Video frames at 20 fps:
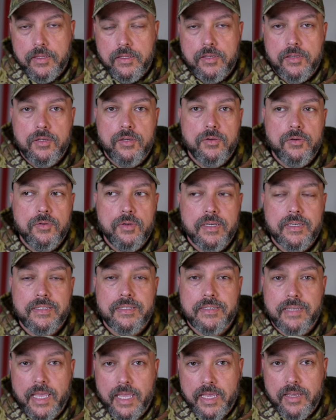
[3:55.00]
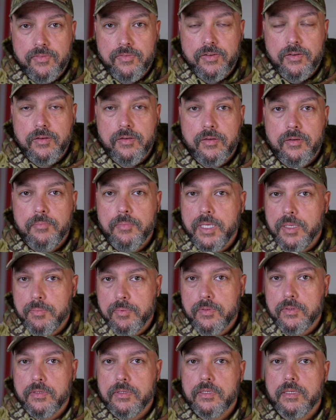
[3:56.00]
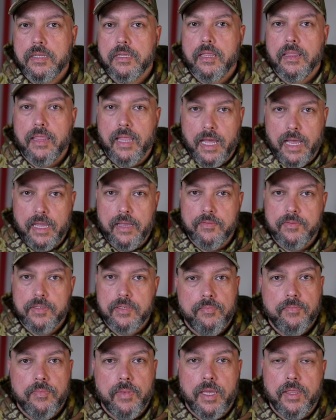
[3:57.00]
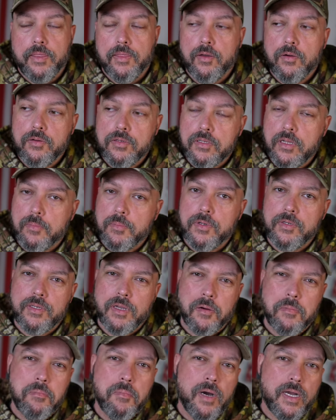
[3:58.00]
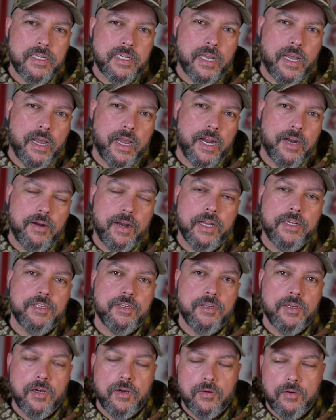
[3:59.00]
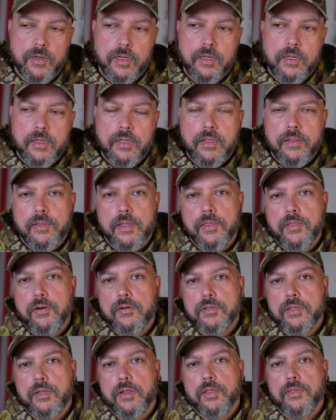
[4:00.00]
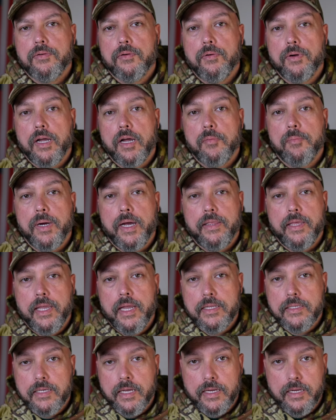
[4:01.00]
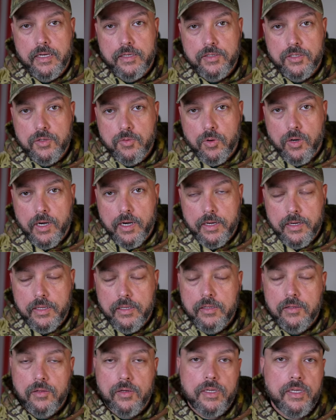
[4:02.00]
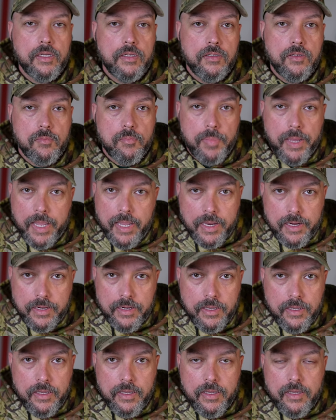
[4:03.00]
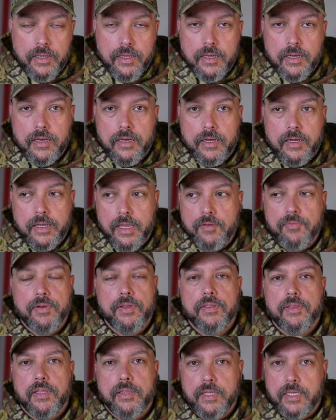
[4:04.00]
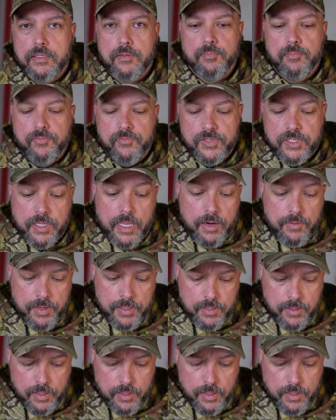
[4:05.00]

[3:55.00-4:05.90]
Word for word: to save people's lives. And those numbers are much higher, as you know, than those that are thrown out by the anti-gun squad looking to ban uh, everything that's scary to